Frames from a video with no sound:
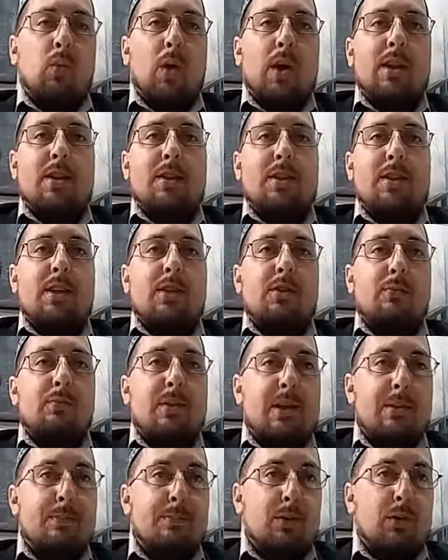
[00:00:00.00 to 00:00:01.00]
when these
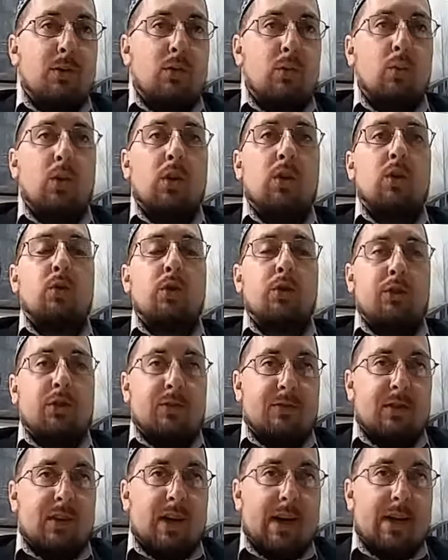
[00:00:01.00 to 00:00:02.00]
people were
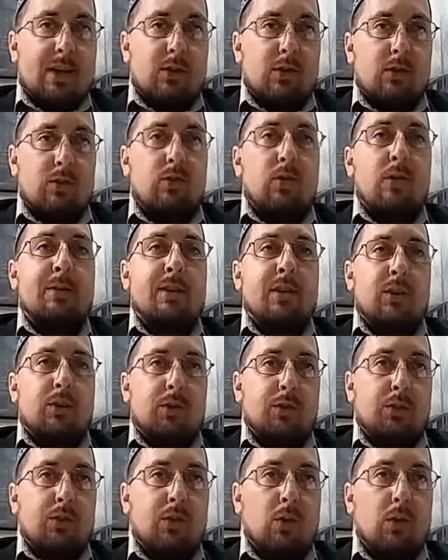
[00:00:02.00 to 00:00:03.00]
crucified,
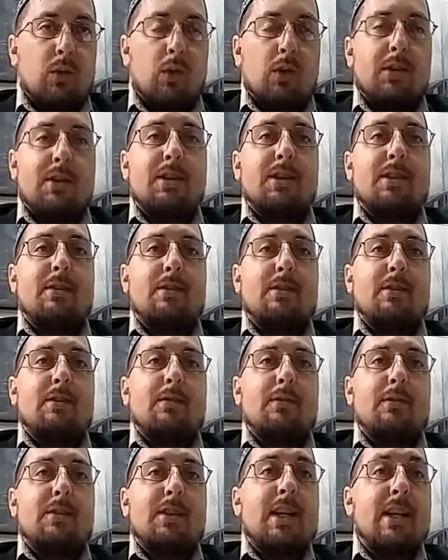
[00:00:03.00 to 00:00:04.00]
criminals or
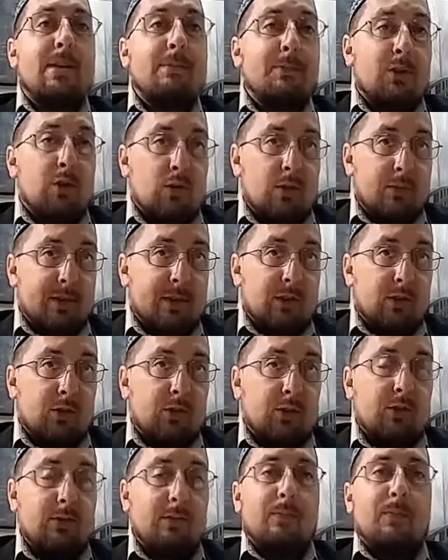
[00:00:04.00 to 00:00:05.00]
deemed
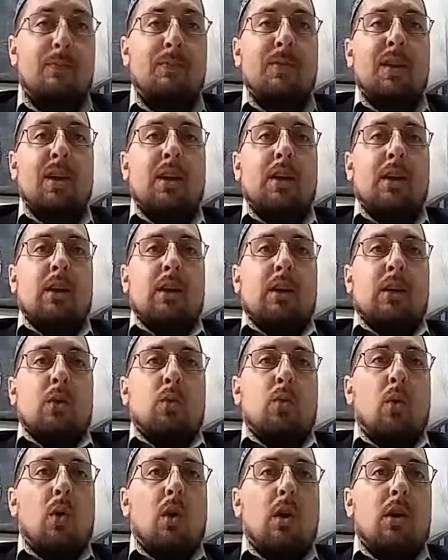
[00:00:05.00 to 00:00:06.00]
criminals,
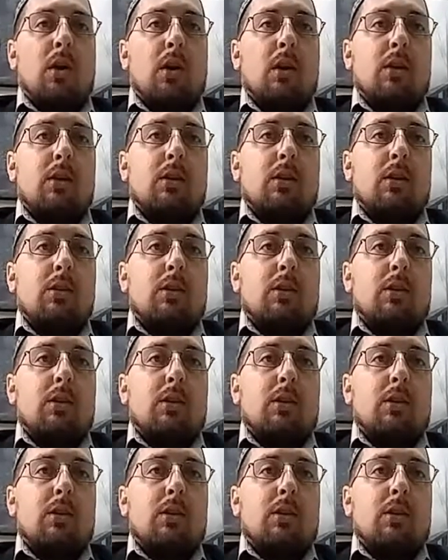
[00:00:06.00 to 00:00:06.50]
were